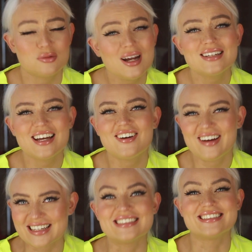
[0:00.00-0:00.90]
right now
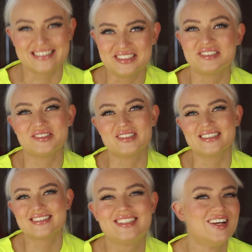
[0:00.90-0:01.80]
I can still do
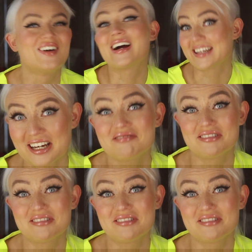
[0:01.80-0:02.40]
it, so I am